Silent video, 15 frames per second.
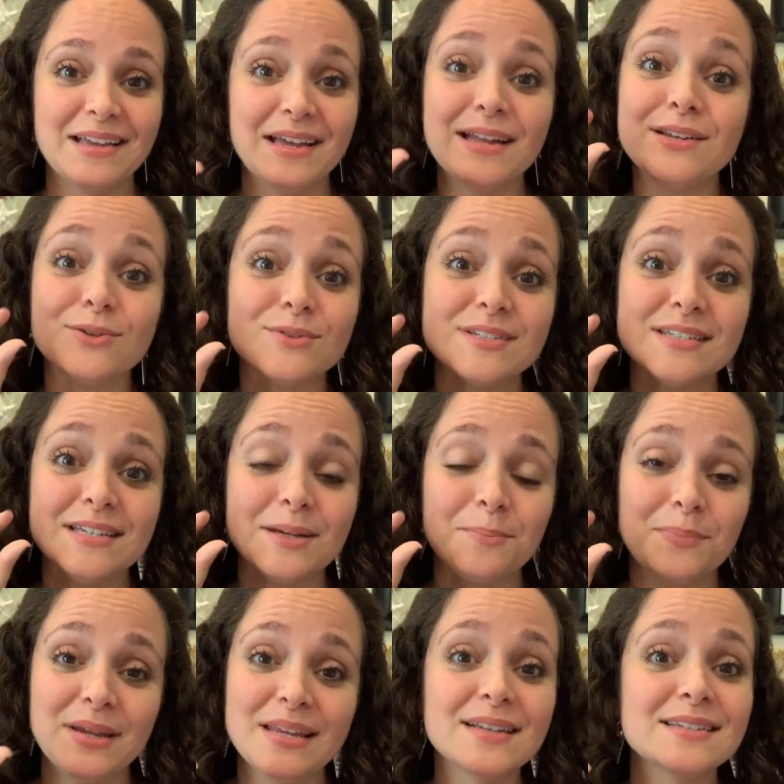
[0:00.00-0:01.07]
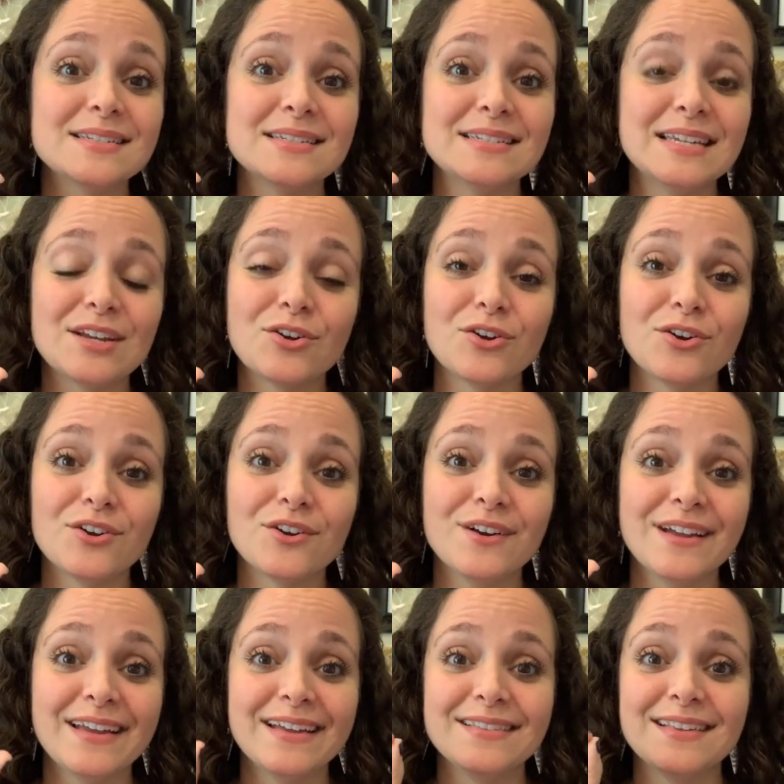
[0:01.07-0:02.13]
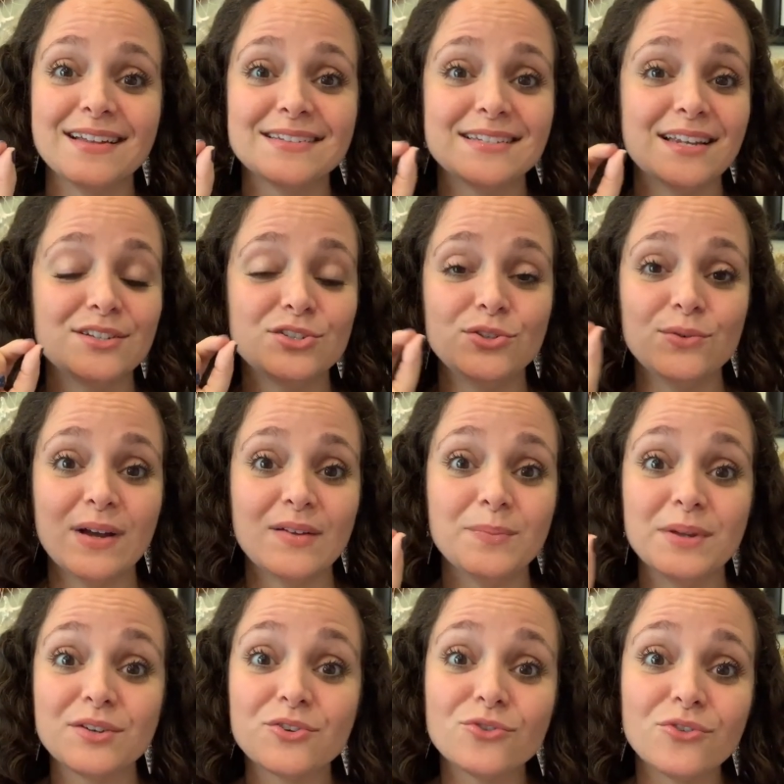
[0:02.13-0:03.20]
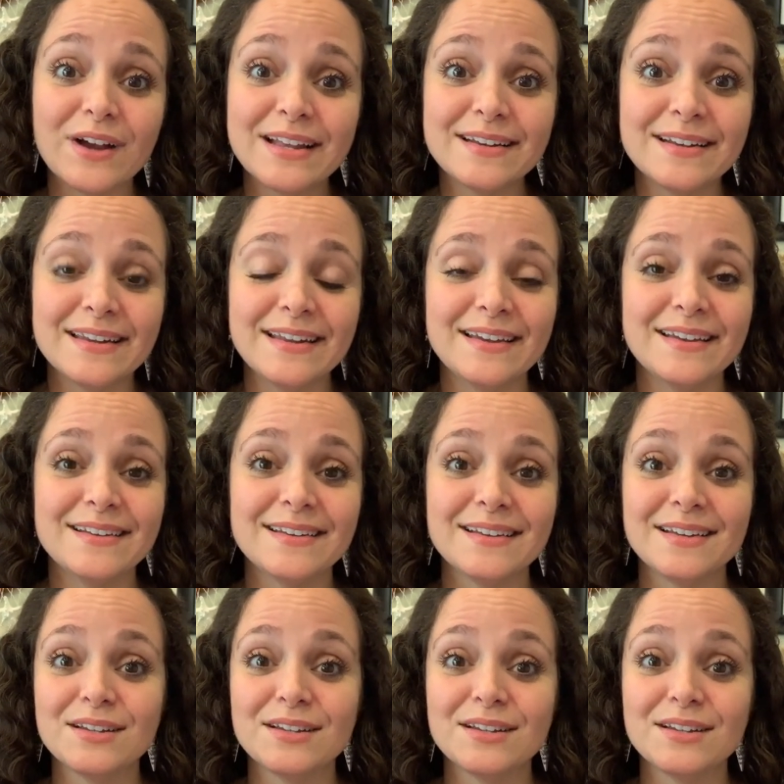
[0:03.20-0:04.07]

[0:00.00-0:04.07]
and you'll see a pink sticker that says you have been credited